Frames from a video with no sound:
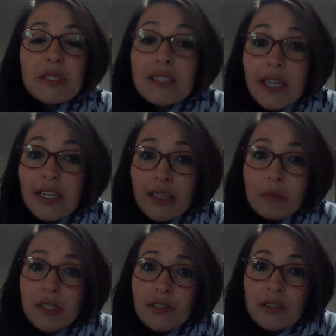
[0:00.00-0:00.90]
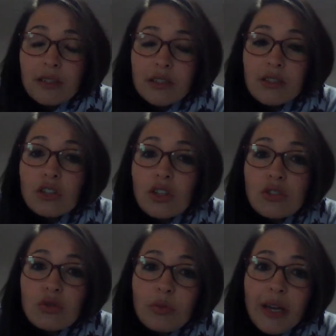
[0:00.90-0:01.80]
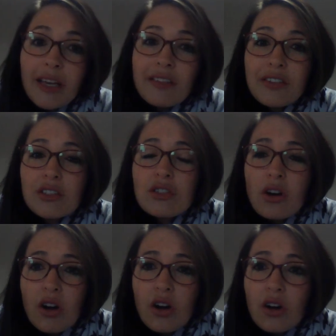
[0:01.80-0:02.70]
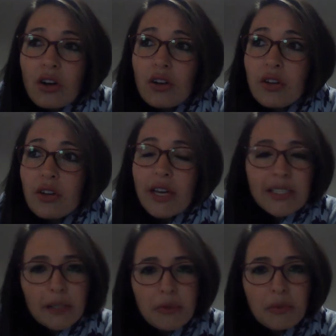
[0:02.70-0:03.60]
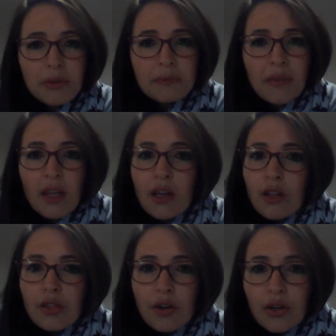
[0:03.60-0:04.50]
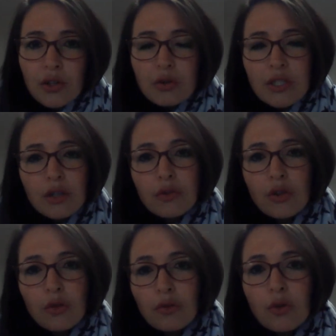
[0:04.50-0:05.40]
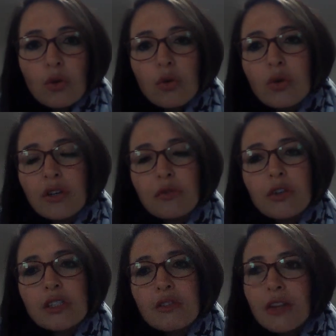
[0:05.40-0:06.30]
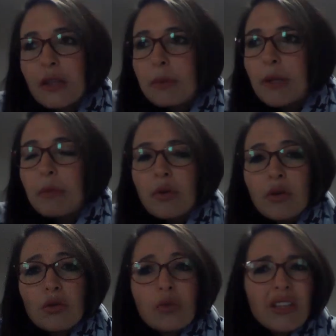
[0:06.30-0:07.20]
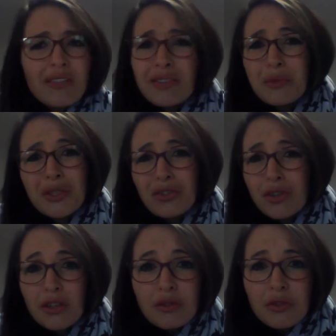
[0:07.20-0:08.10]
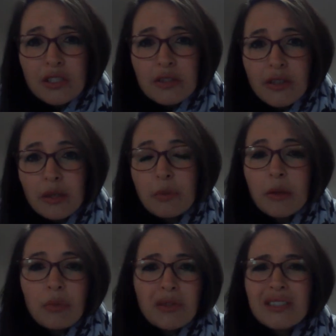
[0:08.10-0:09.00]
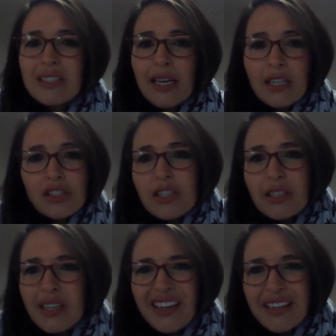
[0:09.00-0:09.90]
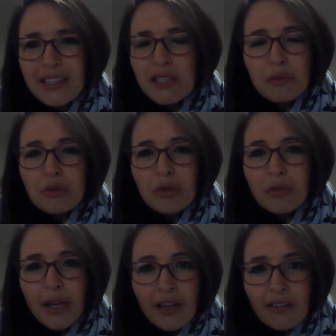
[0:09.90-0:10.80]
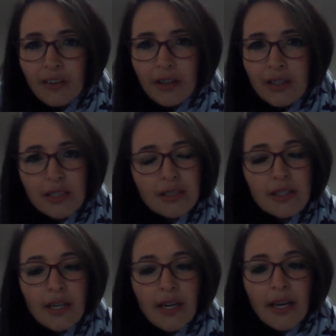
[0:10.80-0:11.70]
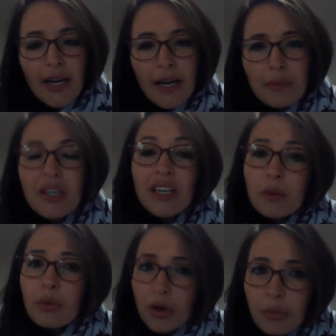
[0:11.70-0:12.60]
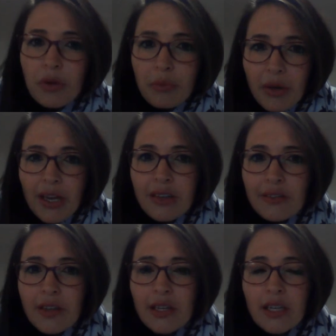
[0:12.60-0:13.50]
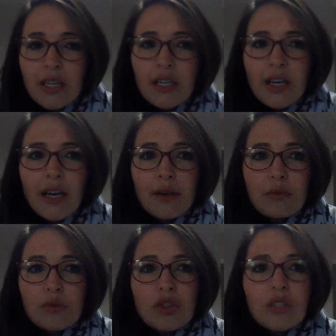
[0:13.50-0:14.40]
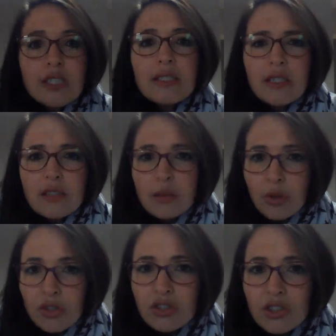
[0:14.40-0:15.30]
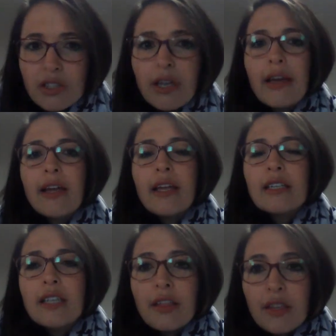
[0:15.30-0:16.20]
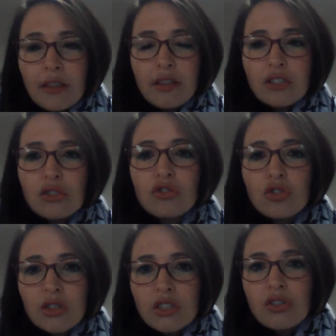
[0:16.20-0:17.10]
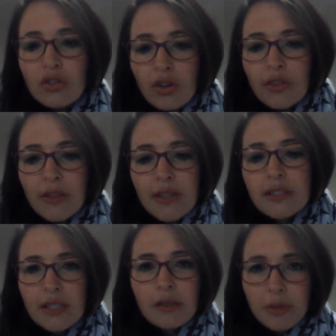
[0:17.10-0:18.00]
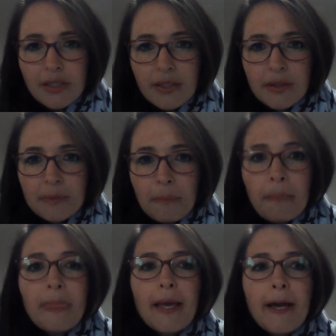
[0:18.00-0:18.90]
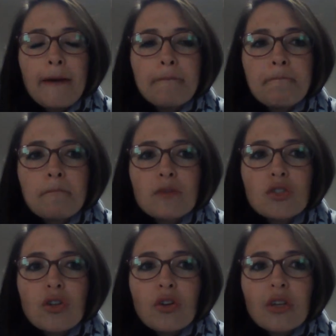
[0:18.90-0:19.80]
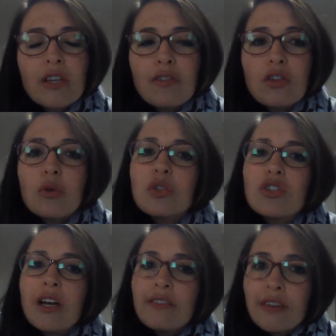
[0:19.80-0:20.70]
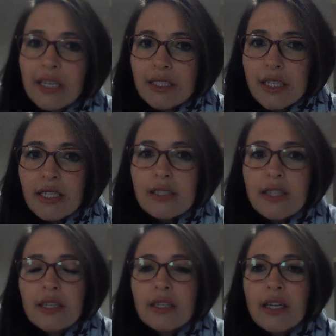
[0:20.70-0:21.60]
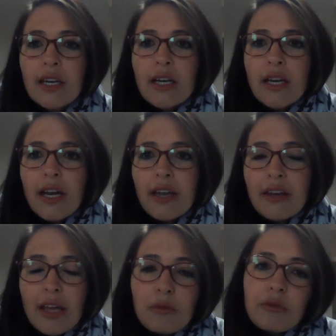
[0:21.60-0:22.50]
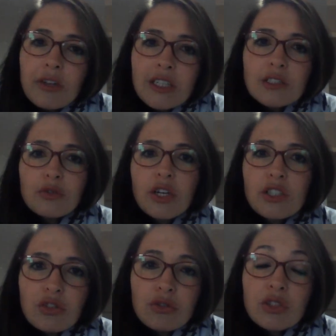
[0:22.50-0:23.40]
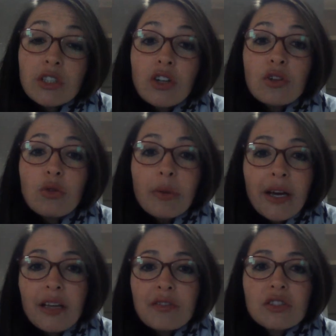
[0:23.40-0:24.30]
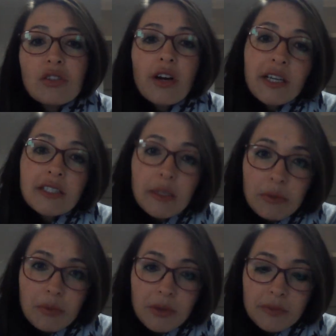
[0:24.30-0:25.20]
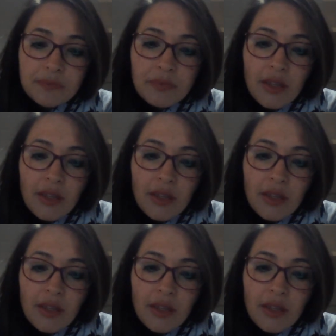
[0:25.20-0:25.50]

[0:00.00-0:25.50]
Set limits. Not all behaviors are acceptable. Throwing yourself on the floor in front of other people, or even when you're not in front of other people, is actually an unacceptable behavior. It's an inappropriate behavior. To an intense emotion, and I think that children need to know that there's a limit. So even though we try and validate and name feelings for our children, not all behaviors are acceptable.